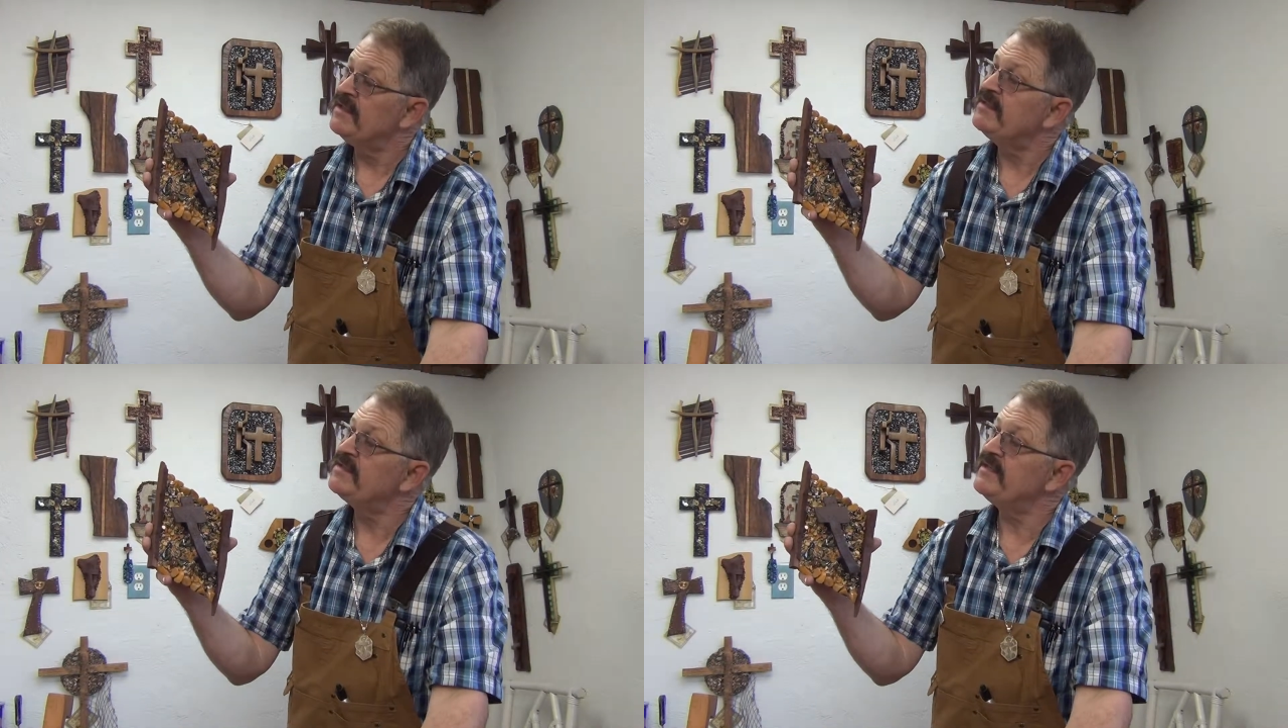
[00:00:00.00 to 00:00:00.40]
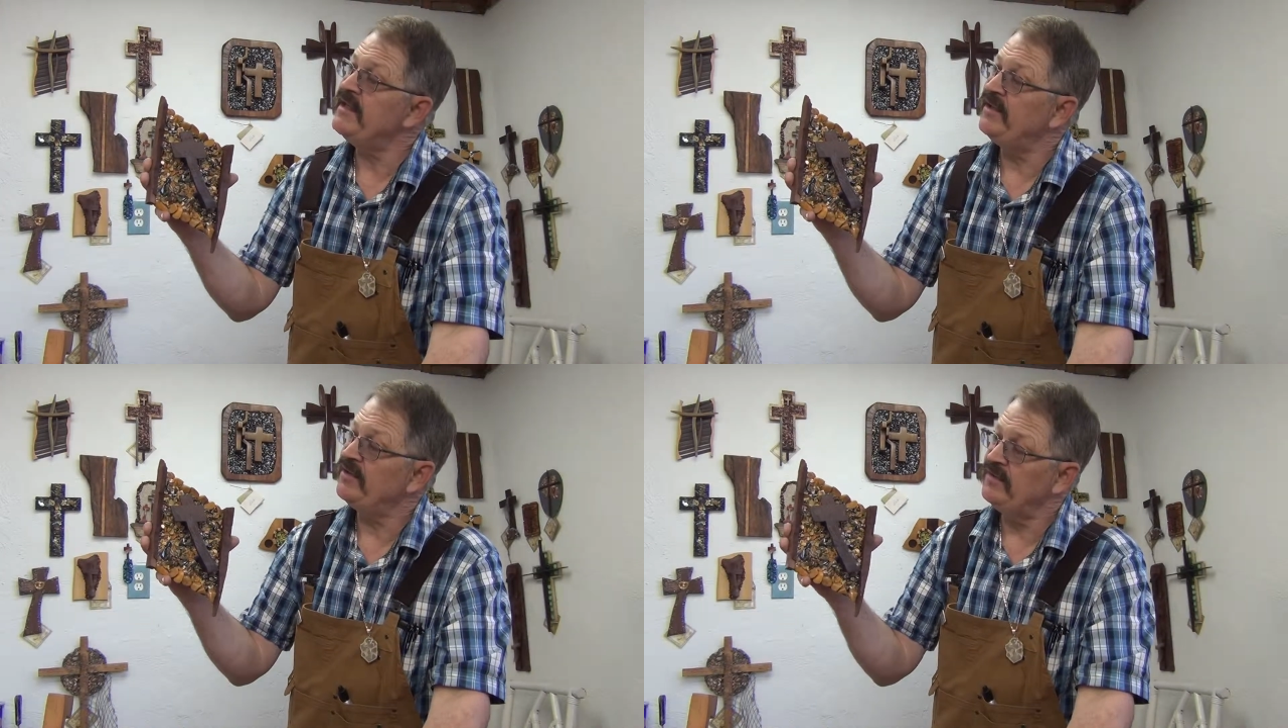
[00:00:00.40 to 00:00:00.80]

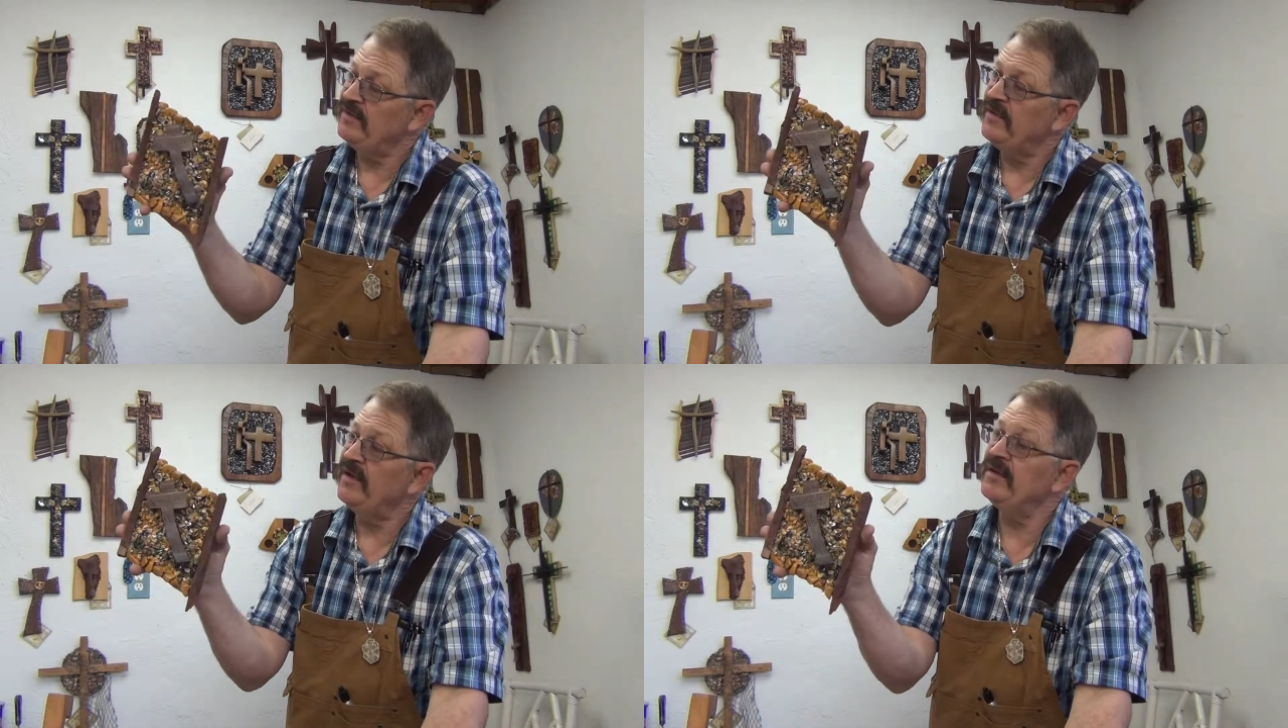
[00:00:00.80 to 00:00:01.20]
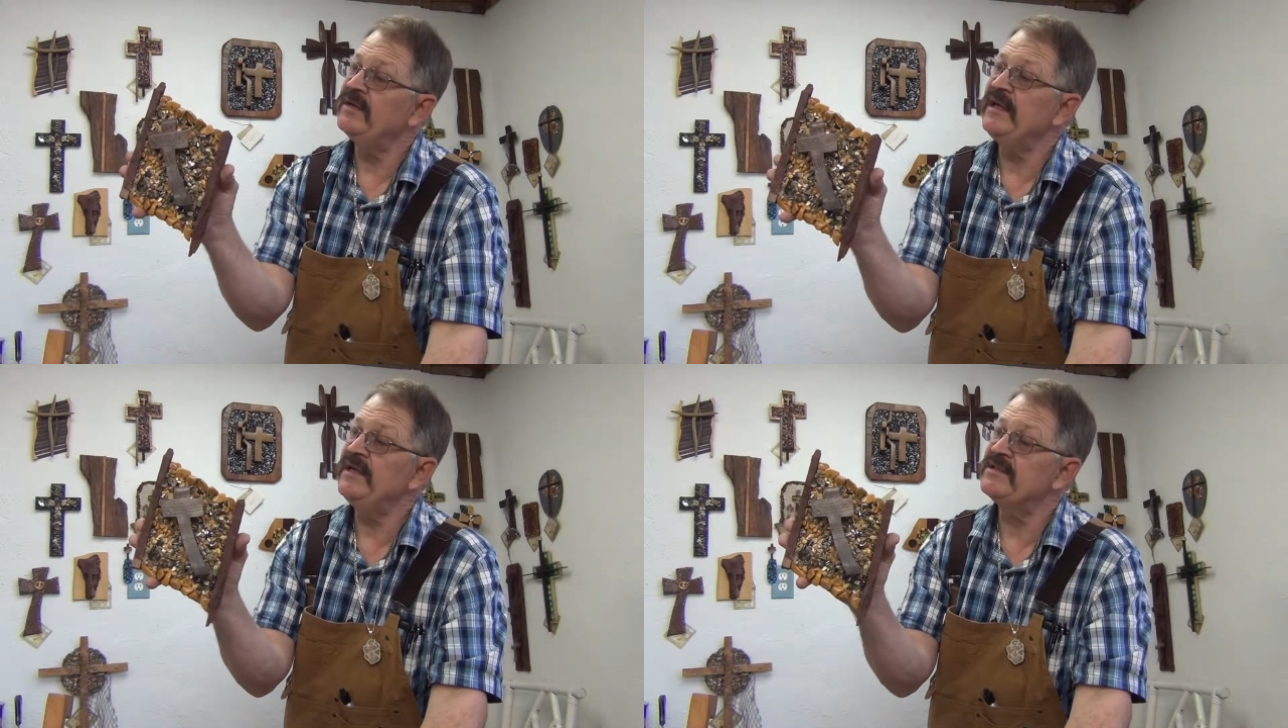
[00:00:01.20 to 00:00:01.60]
cedar
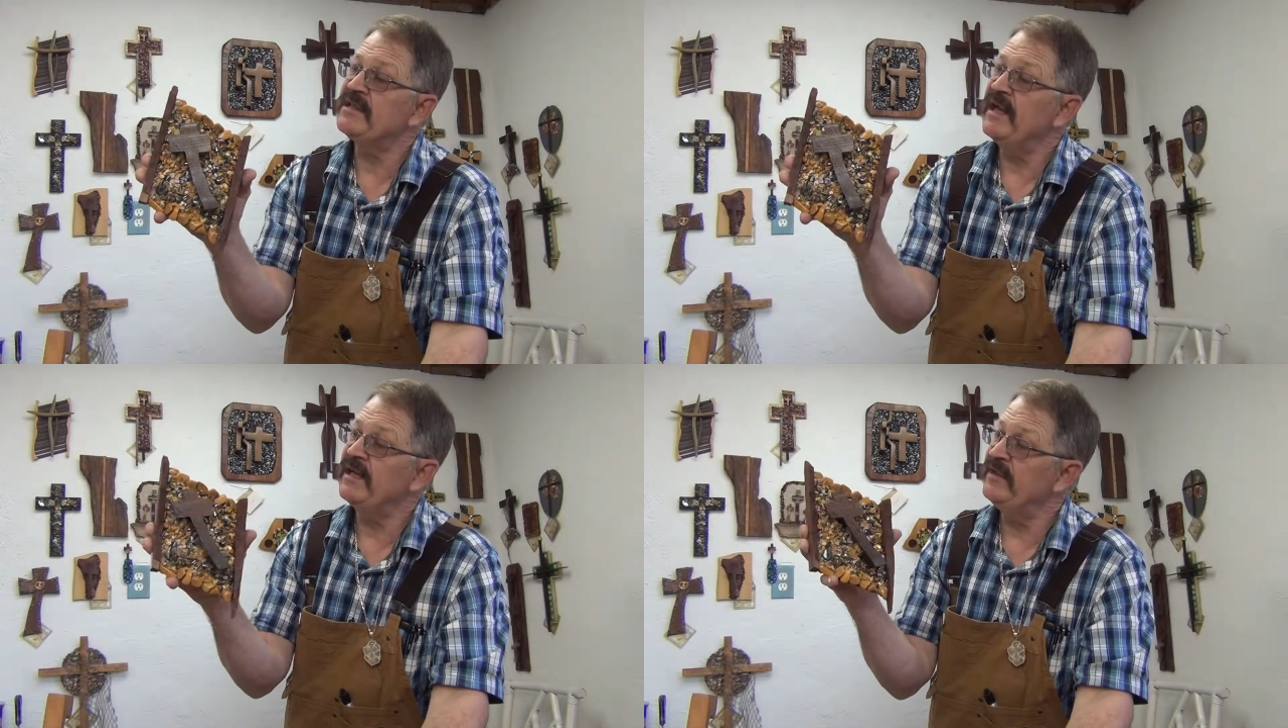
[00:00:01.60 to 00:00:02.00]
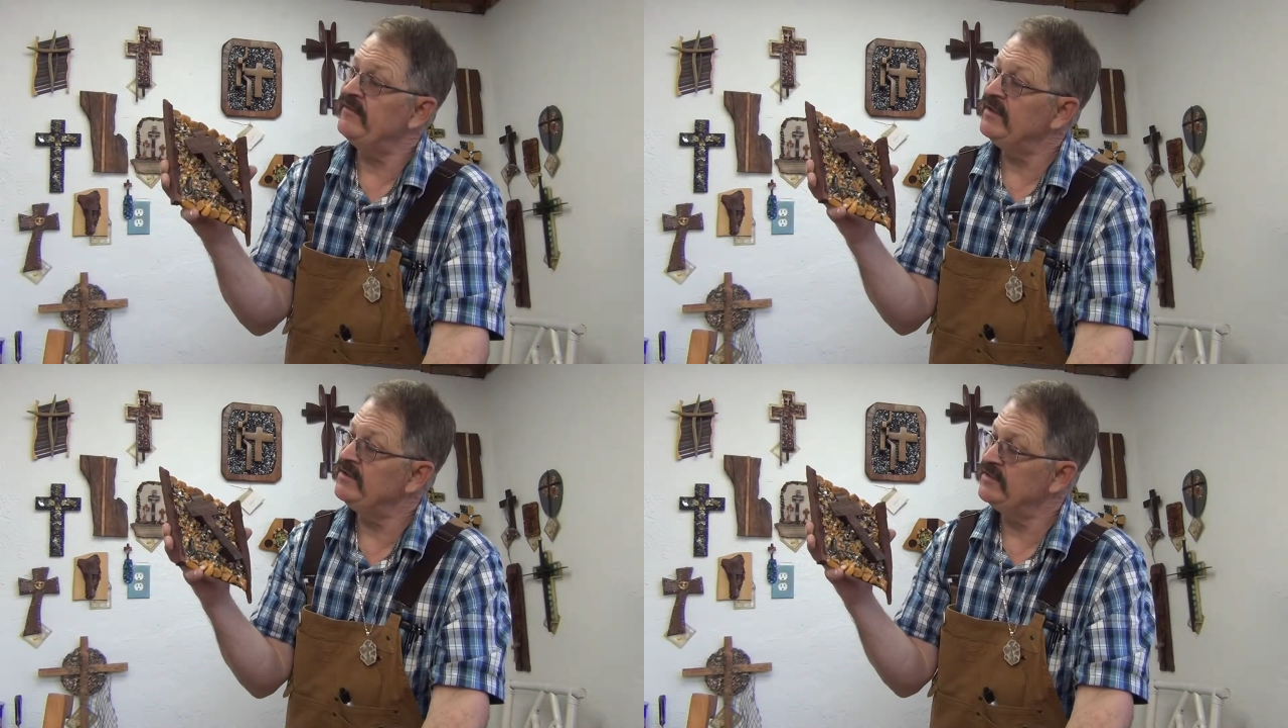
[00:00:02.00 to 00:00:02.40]
on each side of it.